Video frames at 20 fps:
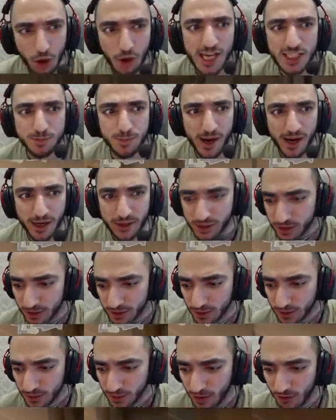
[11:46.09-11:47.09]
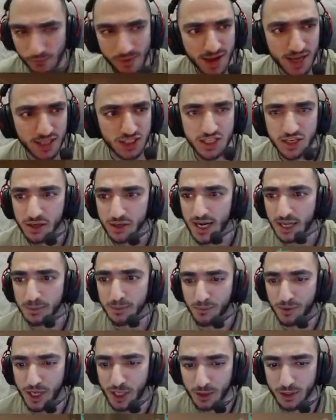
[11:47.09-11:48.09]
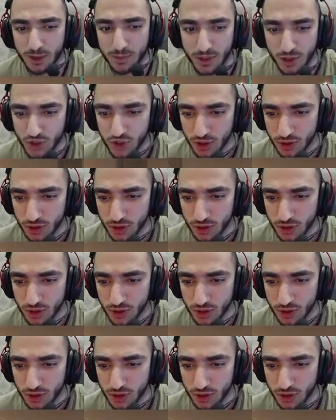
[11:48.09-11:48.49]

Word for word: respect. Verensky, let me kill this bitch.